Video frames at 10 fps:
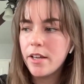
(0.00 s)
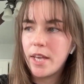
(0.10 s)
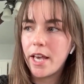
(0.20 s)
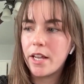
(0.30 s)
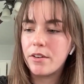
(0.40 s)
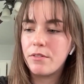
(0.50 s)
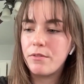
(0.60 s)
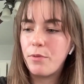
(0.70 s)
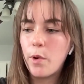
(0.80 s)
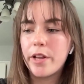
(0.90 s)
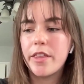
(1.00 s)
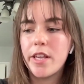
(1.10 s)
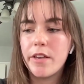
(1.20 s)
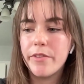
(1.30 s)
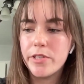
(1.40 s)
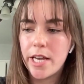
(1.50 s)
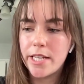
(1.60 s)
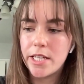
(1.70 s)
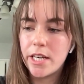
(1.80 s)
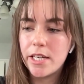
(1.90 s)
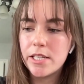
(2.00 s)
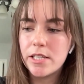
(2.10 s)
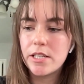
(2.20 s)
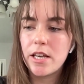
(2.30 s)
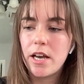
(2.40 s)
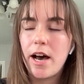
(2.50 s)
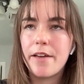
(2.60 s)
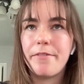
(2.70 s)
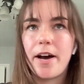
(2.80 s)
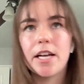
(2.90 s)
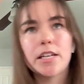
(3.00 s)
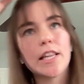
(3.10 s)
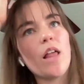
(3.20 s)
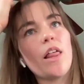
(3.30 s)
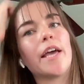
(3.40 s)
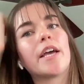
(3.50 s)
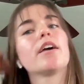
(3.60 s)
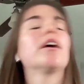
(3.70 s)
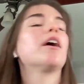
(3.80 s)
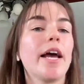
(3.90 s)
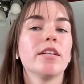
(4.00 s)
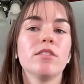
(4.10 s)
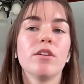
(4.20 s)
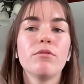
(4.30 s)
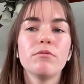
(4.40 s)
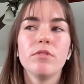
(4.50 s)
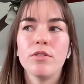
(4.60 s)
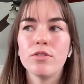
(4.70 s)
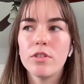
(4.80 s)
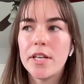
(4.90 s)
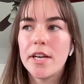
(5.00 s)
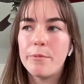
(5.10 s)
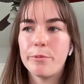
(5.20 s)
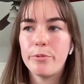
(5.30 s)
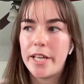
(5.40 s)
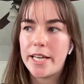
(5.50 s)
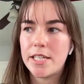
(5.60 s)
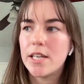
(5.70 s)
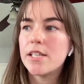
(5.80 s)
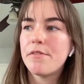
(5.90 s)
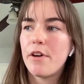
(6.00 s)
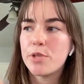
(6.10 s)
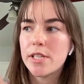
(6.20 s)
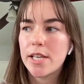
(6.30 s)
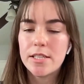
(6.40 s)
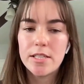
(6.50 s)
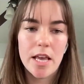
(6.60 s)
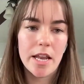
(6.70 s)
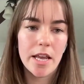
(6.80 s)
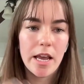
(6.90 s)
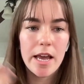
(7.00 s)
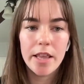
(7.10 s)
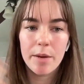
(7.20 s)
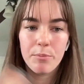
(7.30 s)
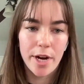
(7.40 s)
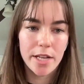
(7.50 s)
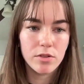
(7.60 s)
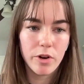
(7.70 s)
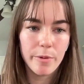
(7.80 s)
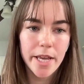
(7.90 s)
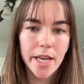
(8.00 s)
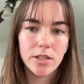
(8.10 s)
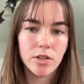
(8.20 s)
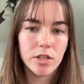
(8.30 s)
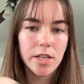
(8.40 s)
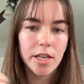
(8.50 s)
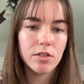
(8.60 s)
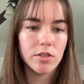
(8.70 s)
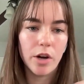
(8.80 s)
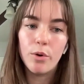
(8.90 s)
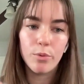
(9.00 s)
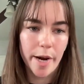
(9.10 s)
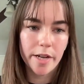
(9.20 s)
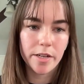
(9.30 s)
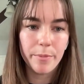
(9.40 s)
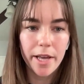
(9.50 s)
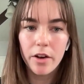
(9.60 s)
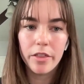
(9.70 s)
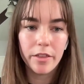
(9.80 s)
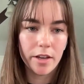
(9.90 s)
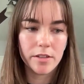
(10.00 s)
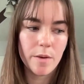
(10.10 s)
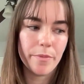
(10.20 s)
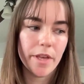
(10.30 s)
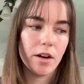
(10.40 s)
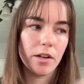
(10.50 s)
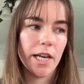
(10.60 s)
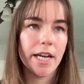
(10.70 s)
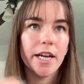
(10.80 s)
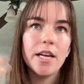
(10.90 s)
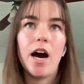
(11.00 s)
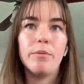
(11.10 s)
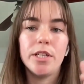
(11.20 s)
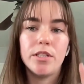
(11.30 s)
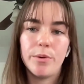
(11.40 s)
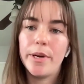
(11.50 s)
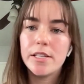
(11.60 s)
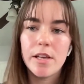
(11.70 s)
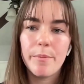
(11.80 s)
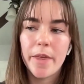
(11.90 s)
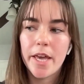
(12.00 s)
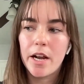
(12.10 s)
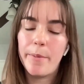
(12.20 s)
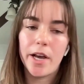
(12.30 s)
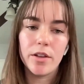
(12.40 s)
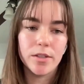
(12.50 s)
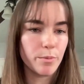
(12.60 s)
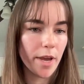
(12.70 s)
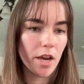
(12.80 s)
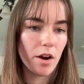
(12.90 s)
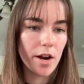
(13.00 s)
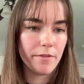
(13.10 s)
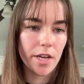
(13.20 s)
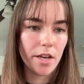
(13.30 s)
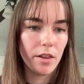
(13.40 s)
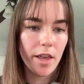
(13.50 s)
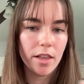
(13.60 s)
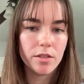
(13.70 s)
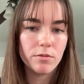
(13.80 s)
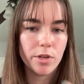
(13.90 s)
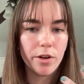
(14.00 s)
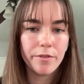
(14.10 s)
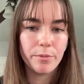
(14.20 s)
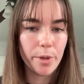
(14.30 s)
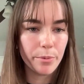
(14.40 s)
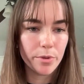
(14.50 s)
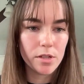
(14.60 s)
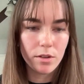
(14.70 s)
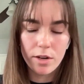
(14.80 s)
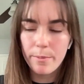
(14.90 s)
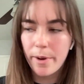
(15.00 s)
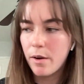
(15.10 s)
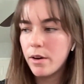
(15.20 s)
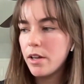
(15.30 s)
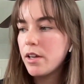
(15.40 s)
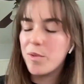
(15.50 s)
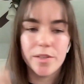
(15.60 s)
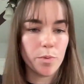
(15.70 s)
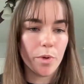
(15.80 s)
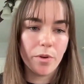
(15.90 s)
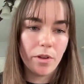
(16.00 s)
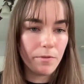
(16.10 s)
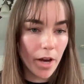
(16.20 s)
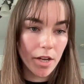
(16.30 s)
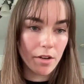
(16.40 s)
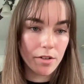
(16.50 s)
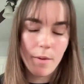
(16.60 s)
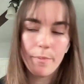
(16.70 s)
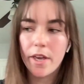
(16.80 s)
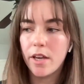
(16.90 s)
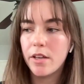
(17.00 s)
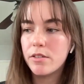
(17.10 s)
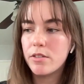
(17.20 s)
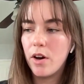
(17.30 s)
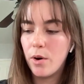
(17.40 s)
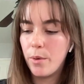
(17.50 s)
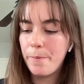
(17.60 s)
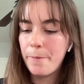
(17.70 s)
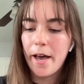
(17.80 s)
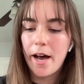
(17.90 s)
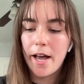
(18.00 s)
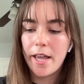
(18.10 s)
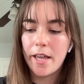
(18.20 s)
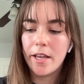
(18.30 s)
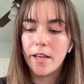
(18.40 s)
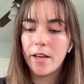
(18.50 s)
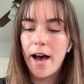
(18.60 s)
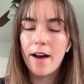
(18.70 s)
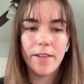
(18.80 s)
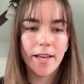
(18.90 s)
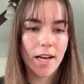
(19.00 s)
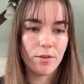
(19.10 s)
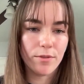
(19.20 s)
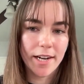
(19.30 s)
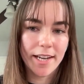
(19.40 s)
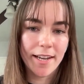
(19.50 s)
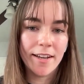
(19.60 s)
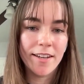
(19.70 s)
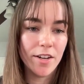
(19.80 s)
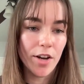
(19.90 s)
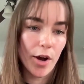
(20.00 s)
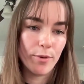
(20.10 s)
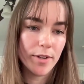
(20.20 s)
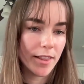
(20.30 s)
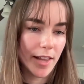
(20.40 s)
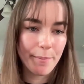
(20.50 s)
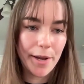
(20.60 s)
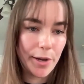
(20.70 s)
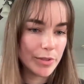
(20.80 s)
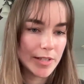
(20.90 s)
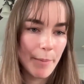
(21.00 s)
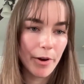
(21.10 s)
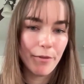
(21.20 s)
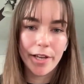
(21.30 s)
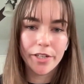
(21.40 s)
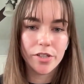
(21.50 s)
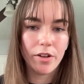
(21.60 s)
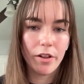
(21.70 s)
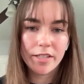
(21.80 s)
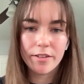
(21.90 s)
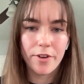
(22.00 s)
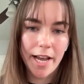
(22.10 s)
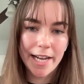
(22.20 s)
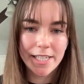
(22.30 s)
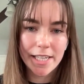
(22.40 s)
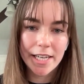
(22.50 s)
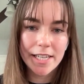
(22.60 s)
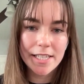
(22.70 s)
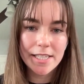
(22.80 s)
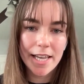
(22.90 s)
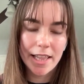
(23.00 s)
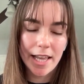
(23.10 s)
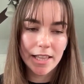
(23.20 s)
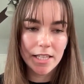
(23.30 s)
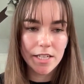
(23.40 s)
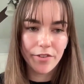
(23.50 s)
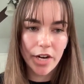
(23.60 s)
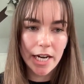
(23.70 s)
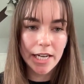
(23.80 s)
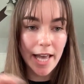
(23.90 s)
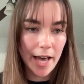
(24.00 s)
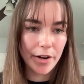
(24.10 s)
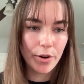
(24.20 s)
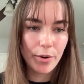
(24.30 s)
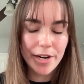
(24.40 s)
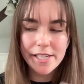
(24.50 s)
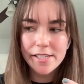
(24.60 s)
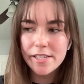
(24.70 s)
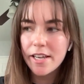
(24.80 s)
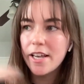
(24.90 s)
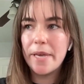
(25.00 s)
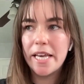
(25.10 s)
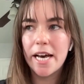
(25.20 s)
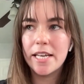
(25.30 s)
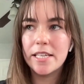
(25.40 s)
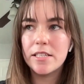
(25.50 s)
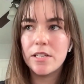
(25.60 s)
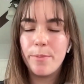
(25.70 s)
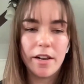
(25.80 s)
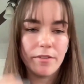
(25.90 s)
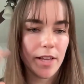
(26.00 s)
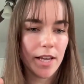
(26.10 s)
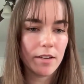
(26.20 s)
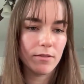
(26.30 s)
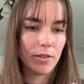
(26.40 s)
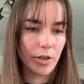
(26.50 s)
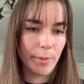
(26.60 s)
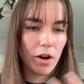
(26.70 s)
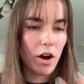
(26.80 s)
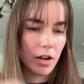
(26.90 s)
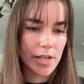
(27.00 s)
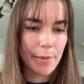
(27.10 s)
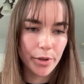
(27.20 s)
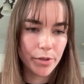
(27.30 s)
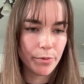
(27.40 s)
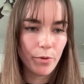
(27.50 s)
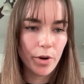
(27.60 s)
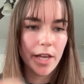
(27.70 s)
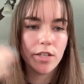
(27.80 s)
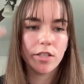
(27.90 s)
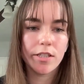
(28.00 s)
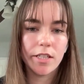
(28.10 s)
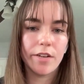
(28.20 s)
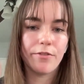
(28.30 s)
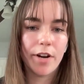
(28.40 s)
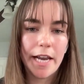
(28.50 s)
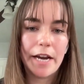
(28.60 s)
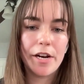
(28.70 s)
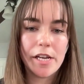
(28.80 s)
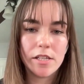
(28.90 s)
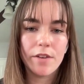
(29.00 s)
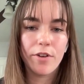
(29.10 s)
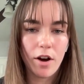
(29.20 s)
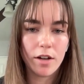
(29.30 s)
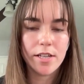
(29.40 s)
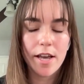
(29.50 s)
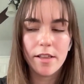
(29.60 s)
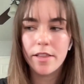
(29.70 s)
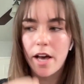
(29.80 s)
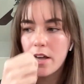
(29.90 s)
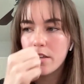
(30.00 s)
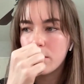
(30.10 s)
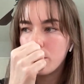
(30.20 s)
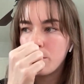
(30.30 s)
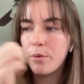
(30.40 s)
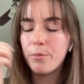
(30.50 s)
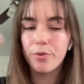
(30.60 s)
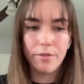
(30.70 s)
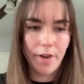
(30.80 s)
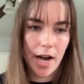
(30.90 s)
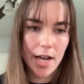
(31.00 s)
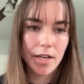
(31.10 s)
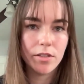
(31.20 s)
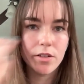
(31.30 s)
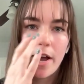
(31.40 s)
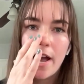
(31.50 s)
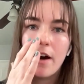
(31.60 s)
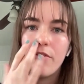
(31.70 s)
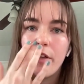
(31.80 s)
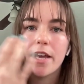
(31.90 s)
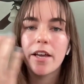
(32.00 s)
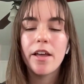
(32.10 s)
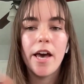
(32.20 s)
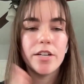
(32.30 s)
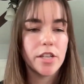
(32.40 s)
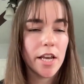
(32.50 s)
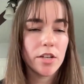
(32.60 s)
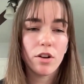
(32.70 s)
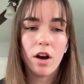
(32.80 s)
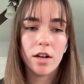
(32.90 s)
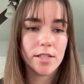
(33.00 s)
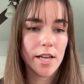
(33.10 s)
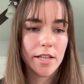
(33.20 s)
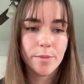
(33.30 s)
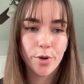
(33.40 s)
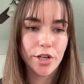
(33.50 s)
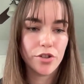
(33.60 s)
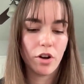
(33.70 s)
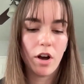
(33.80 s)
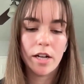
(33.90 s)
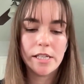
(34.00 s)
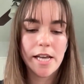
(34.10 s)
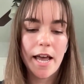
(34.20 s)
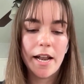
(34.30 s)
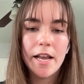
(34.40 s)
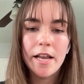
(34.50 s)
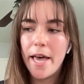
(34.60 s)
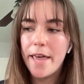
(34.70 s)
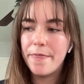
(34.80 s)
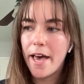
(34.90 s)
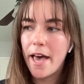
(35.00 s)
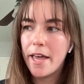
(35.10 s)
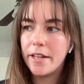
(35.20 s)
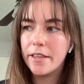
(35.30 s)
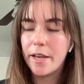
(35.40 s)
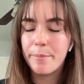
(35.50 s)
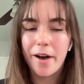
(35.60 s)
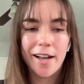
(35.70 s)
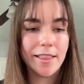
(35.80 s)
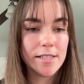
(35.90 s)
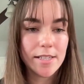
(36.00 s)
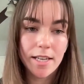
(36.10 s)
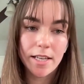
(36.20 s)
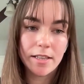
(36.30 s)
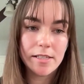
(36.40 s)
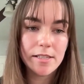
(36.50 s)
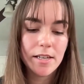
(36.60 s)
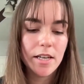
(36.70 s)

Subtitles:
And for thinking of those ideas, I find that like I don't usually come up with ideas if I'm just like sitting and like brainstorming. It's just like so random. Like I'll think of something, or like I'll be doing something and I'm like, oh, this would make a great video. Like this would be great for people to learn about, or this would be really funny or something. So I have like a running note in like my notes app of like just all these different ideas and like the different categories, because you might have like learned about content pillars before, like just the different areas of content that you provide. So I have like educational content, inspirational content, and then like behind the scenes.